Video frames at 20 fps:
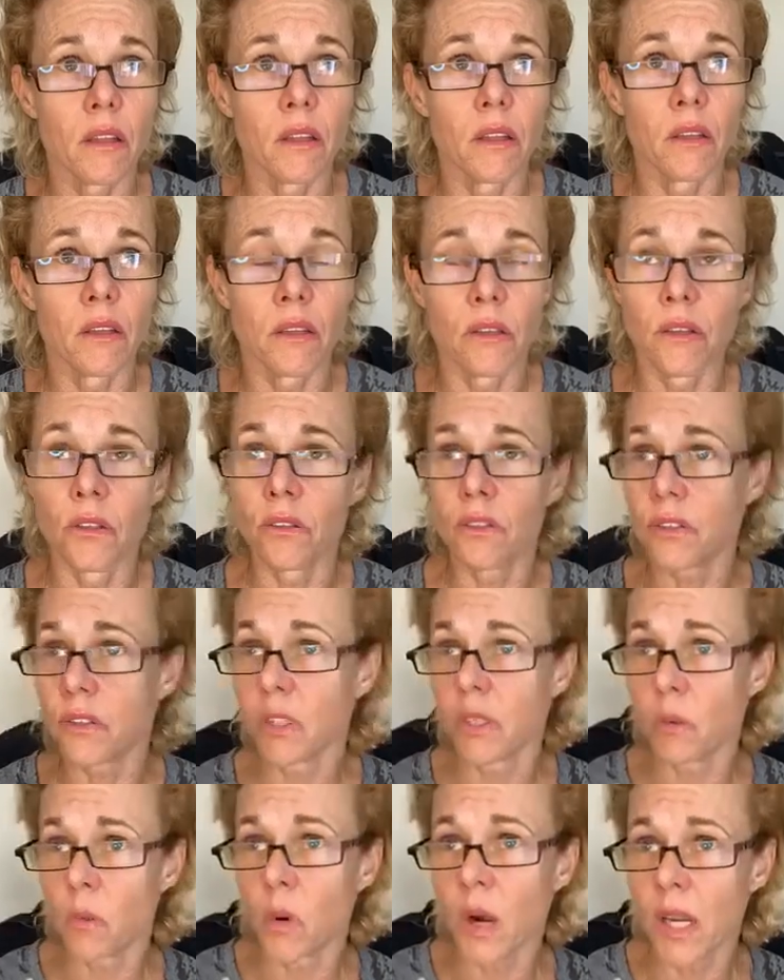you see
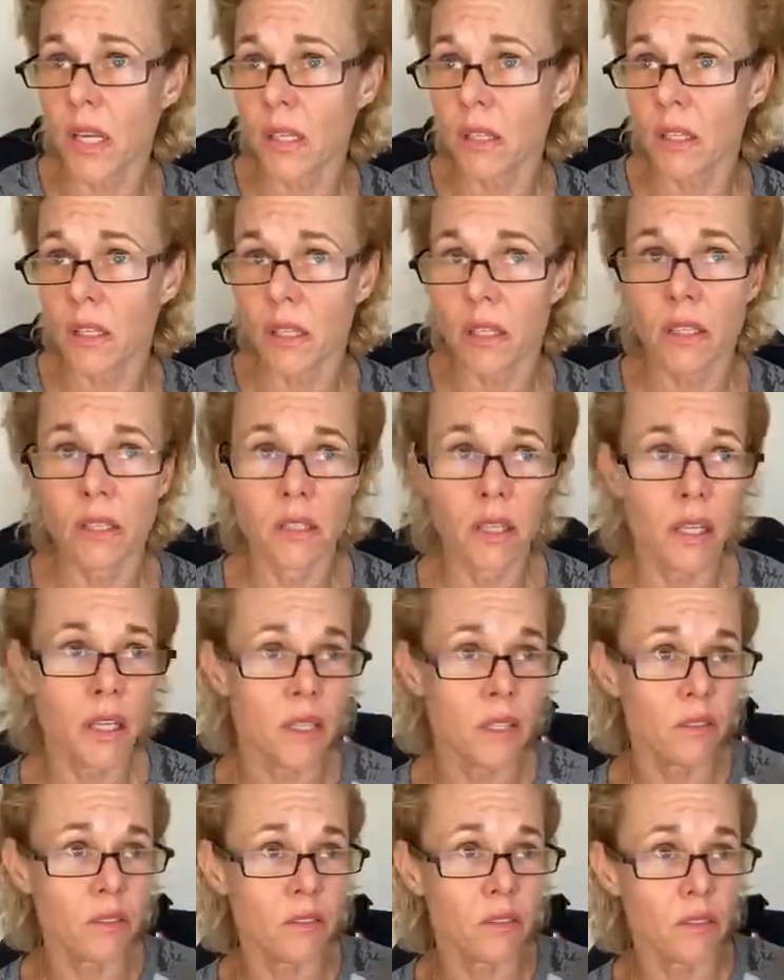a white kid and
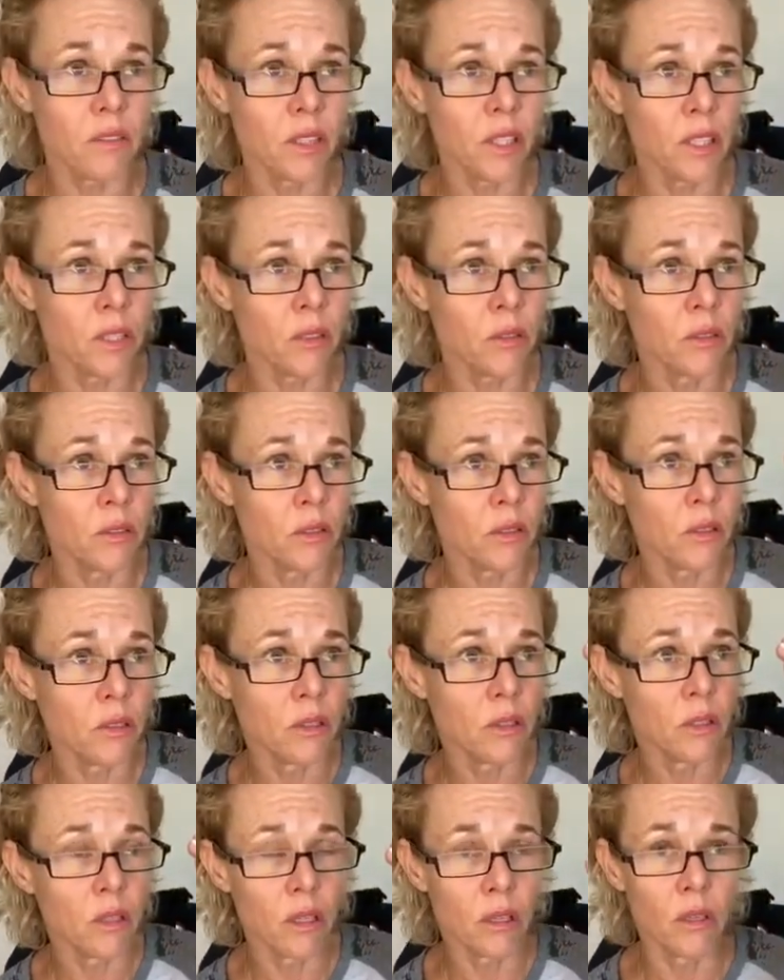it's, you know,
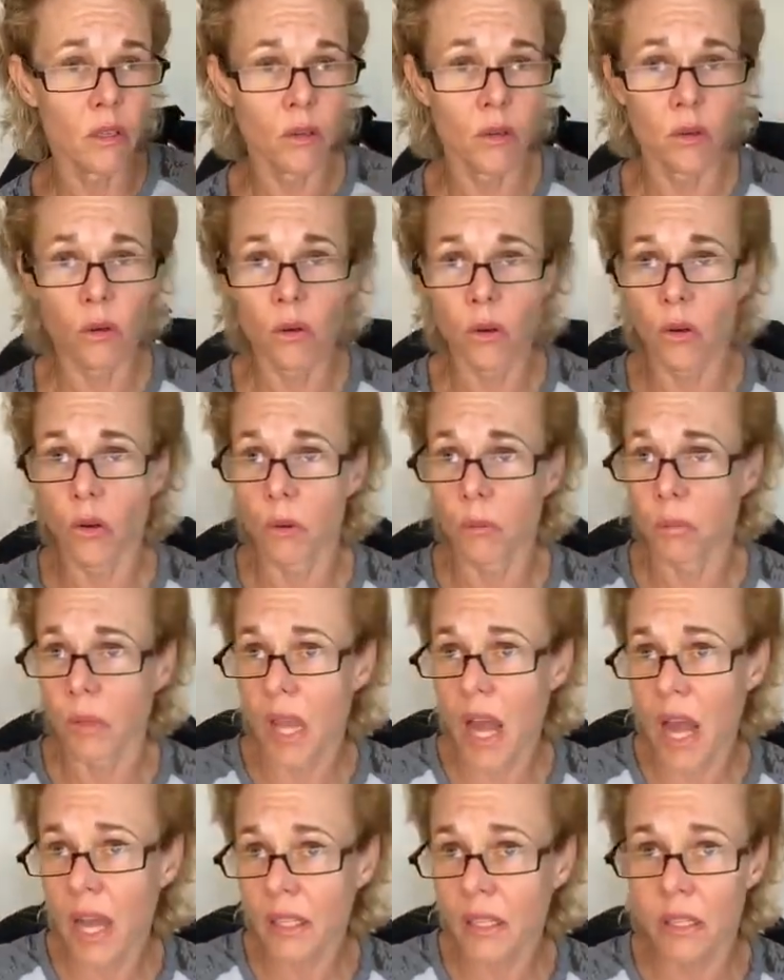or a
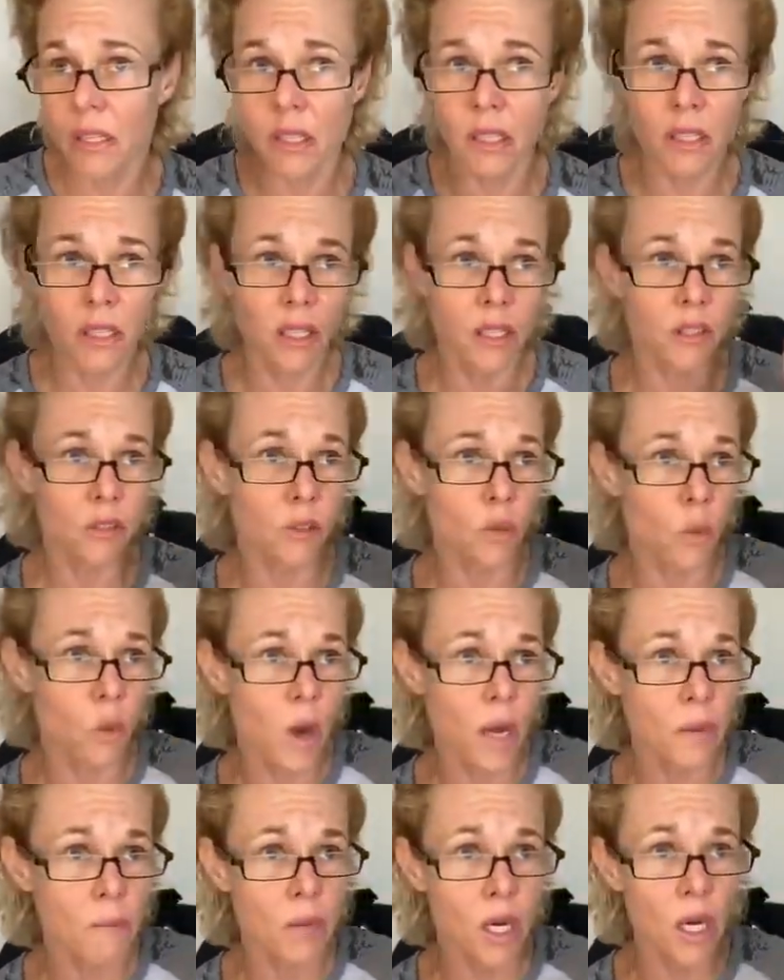black kid and it's a
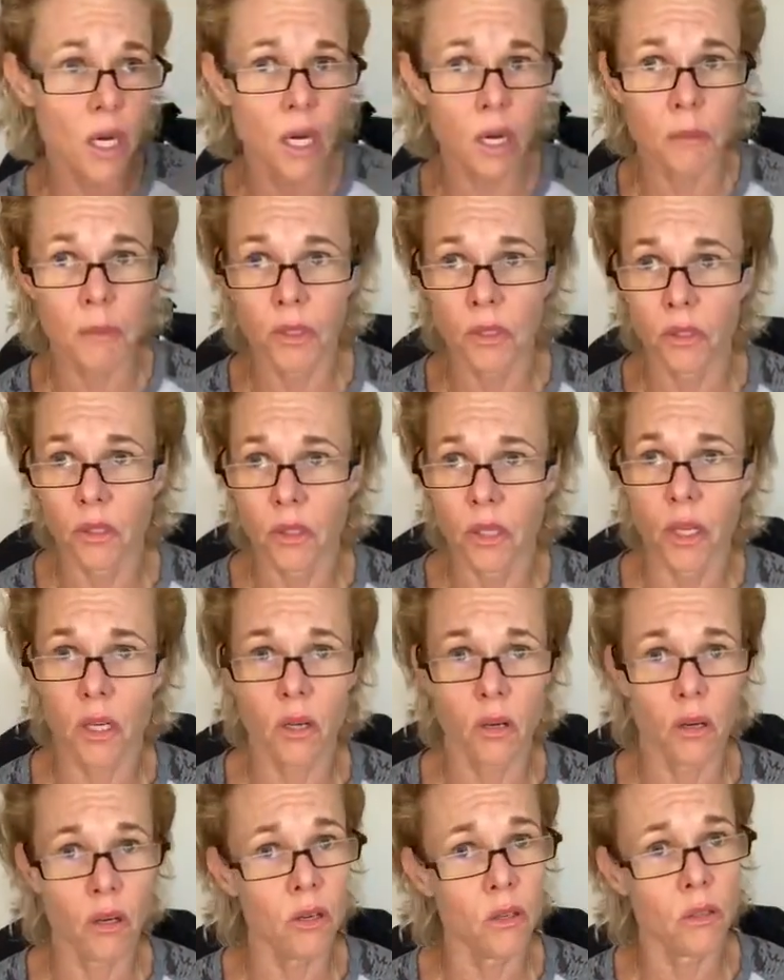white mom, and you're
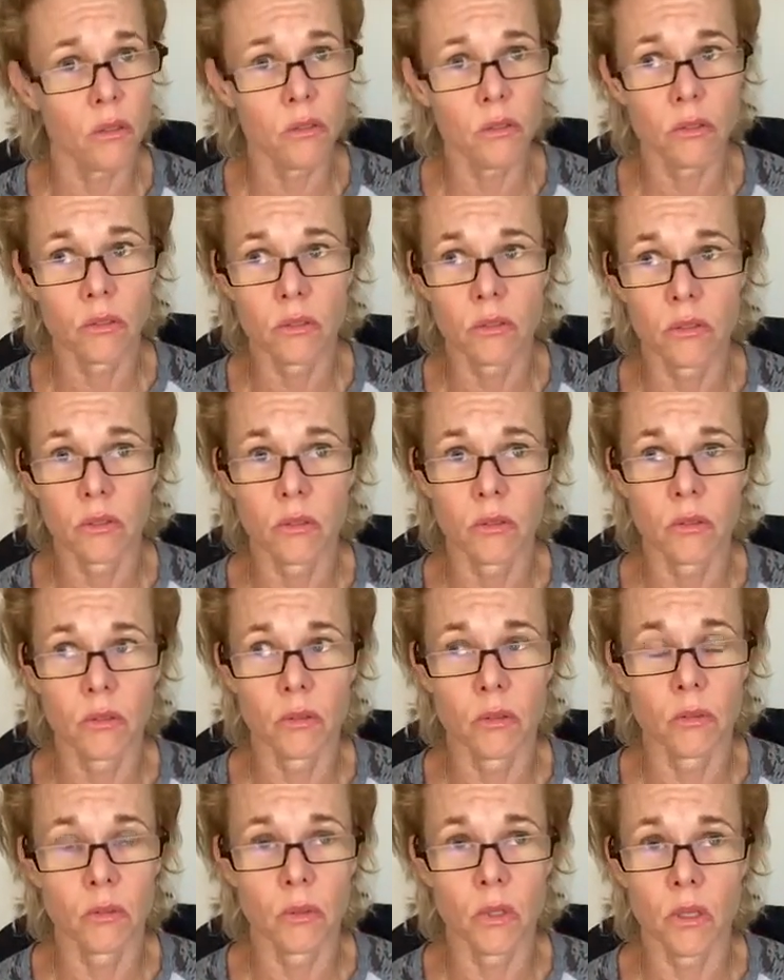like, oh,
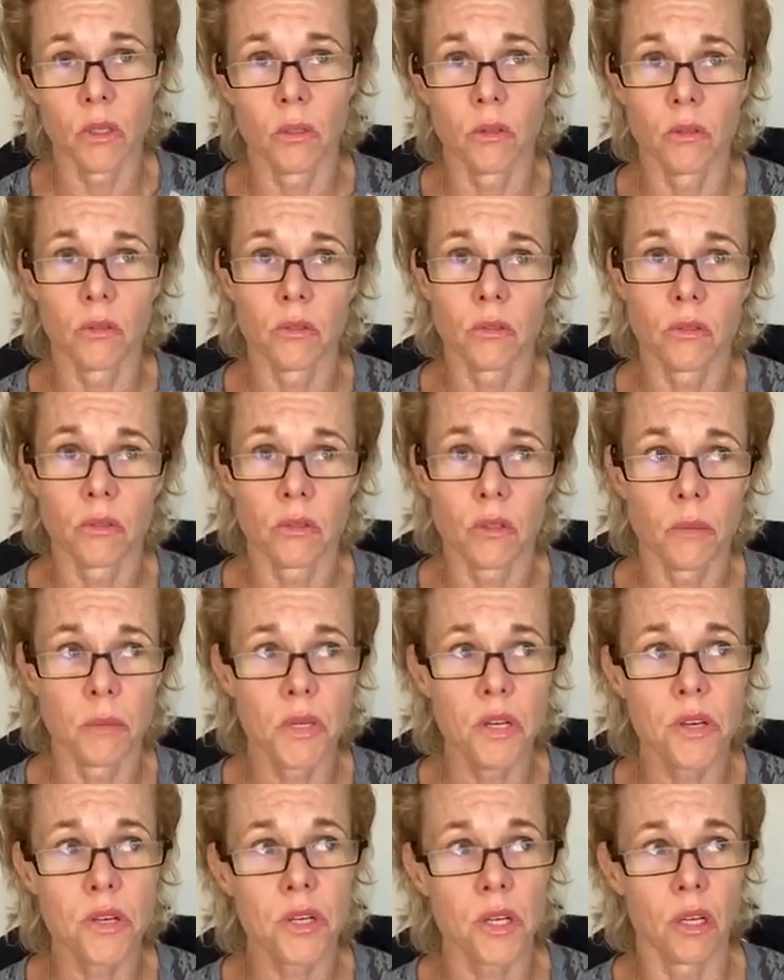whoa, let
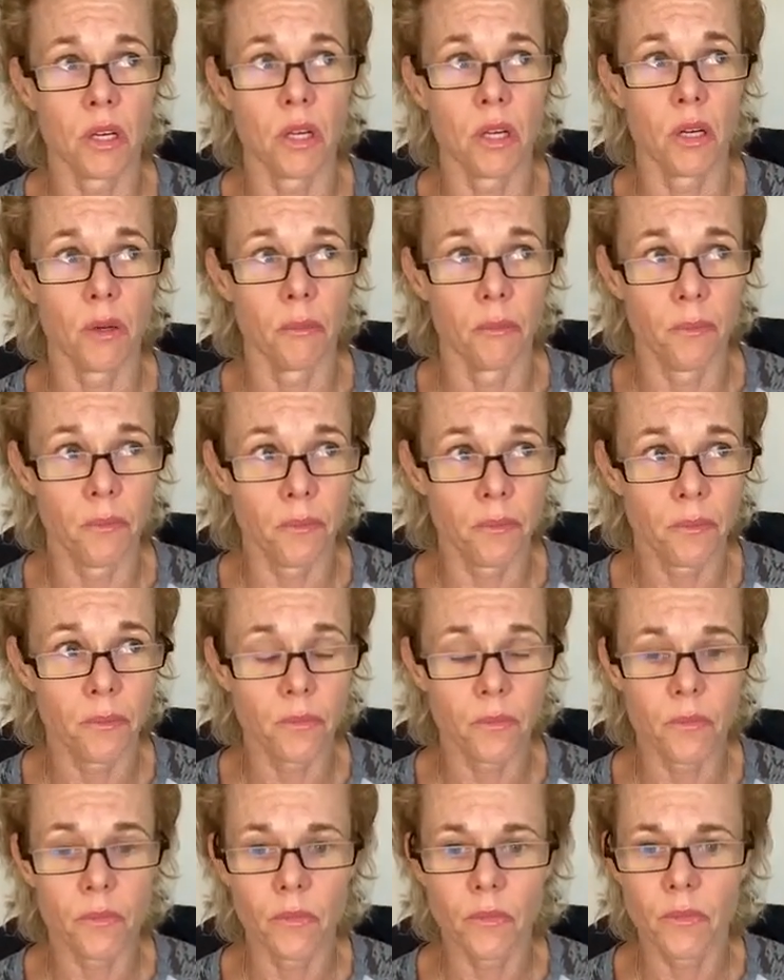me shut up.
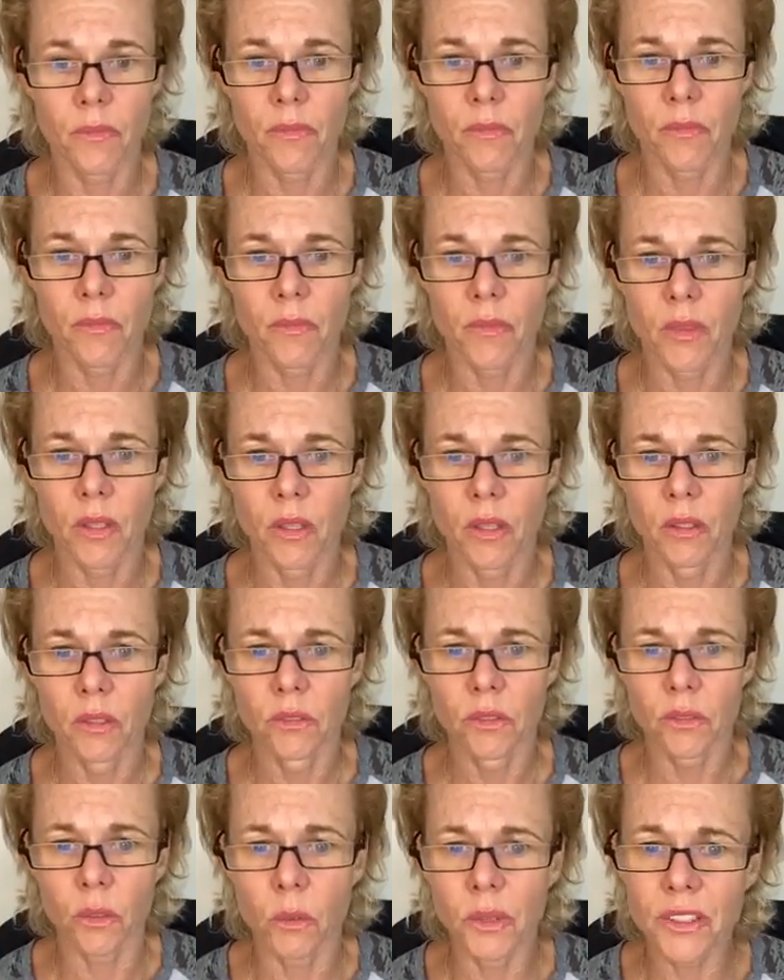
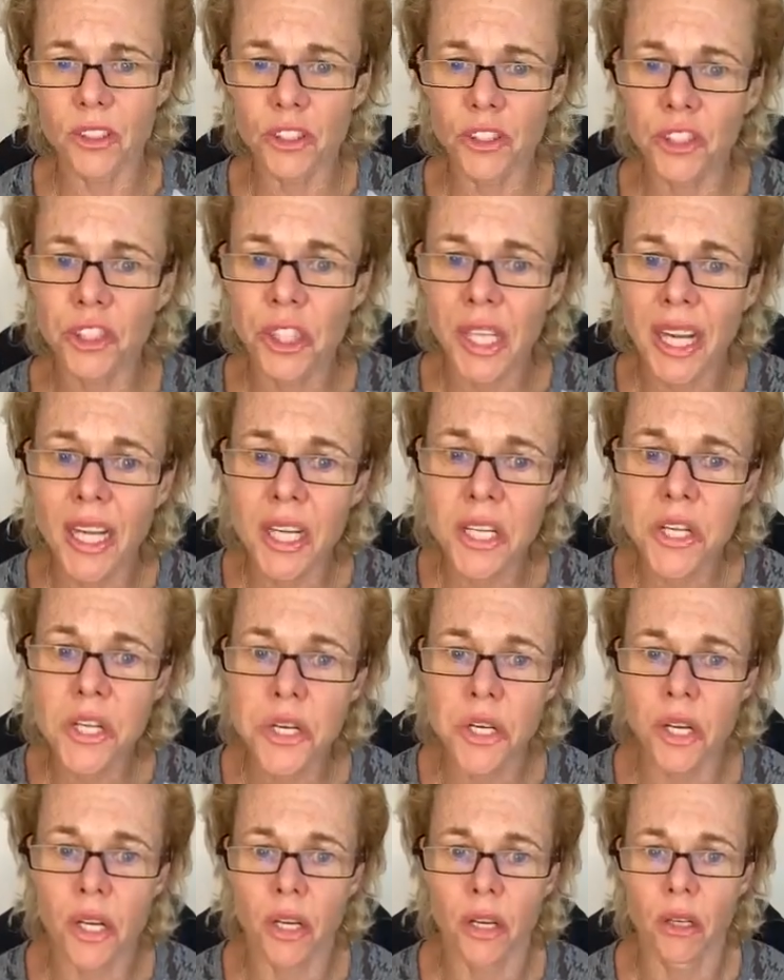So it's
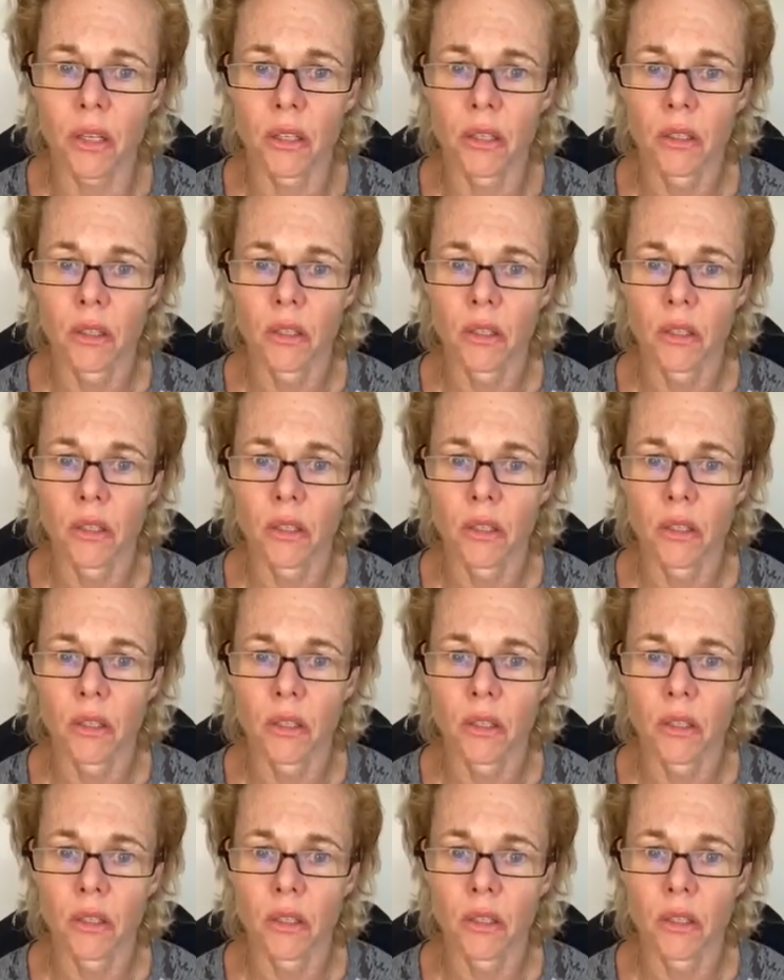changing,